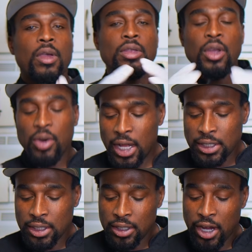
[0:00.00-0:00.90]
Now
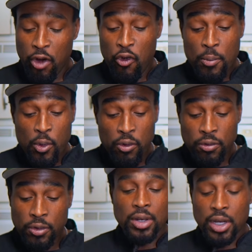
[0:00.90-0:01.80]
that I
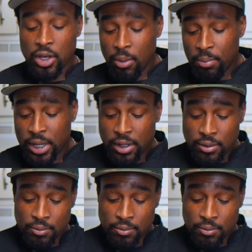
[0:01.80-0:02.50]
remove the dumpling